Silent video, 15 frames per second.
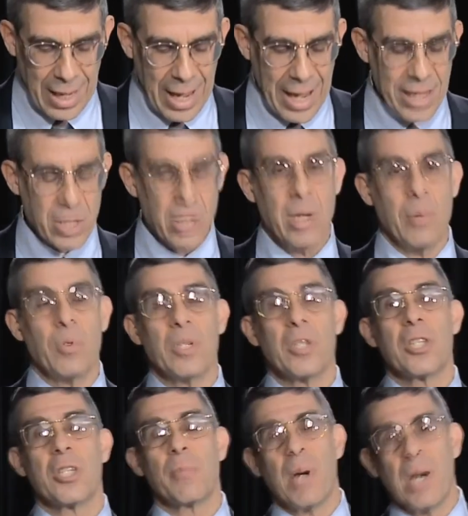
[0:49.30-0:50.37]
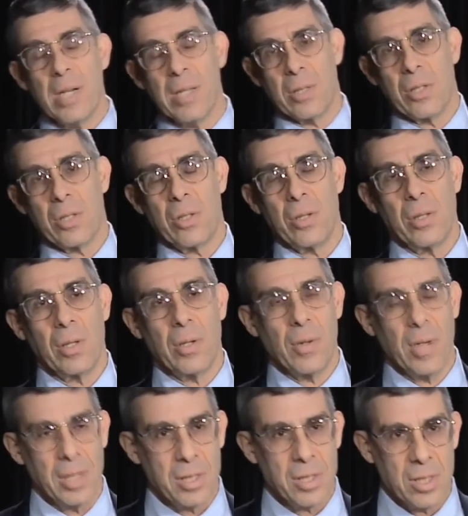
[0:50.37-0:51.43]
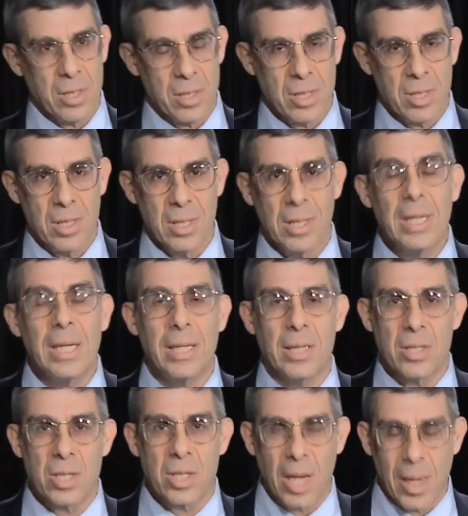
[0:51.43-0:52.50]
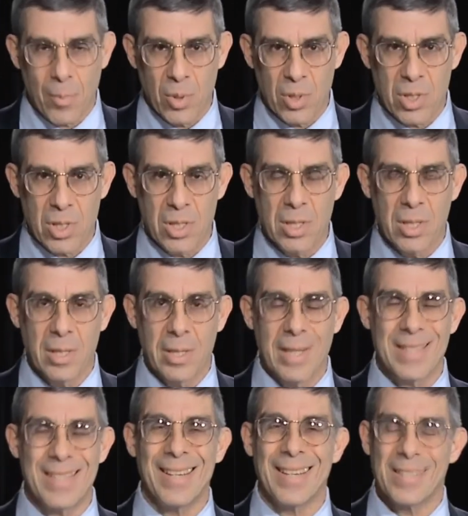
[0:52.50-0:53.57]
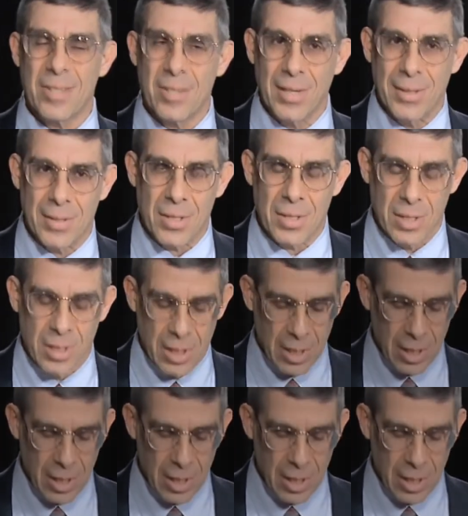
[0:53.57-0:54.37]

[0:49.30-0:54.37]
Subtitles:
as a response to the crisis in Cyprus. That's nonsense.